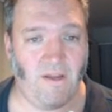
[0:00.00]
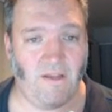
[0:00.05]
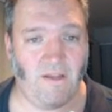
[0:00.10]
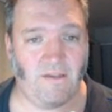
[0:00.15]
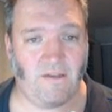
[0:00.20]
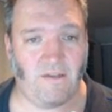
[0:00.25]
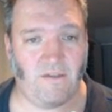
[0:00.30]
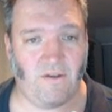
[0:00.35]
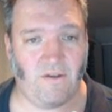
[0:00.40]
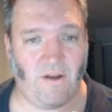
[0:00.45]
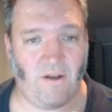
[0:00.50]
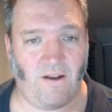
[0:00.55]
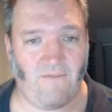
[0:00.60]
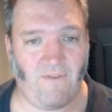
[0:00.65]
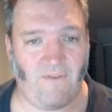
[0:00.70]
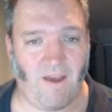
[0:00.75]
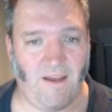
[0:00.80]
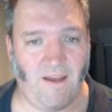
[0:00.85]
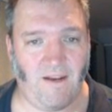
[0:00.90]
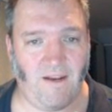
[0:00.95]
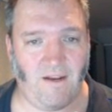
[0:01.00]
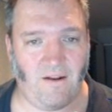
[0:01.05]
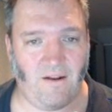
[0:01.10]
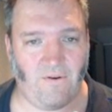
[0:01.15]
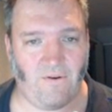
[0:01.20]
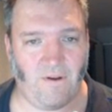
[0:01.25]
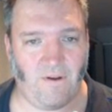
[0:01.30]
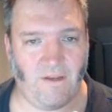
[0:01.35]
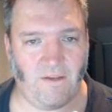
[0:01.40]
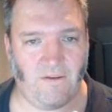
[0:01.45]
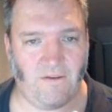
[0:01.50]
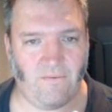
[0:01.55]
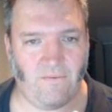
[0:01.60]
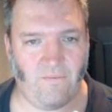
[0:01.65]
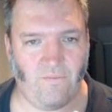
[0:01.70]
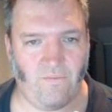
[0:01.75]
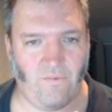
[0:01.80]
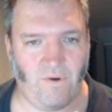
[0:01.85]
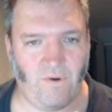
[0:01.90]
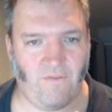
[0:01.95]
so sine of 80 degrees
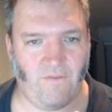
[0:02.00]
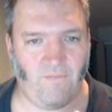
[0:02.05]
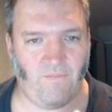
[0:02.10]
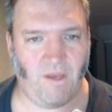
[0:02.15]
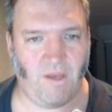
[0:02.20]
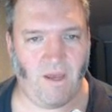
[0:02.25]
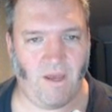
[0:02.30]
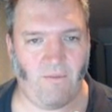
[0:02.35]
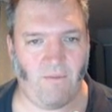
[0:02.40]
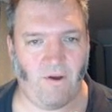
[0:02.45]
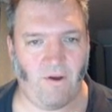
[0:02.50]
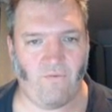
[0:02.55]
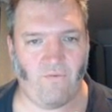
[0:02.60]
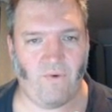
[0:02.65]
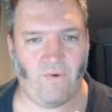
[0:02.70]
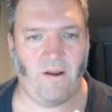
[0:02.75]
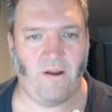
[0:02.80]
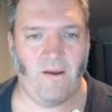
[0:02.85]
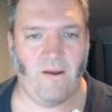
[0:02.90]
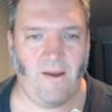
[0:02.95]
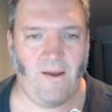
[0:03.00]
would give me m over 1.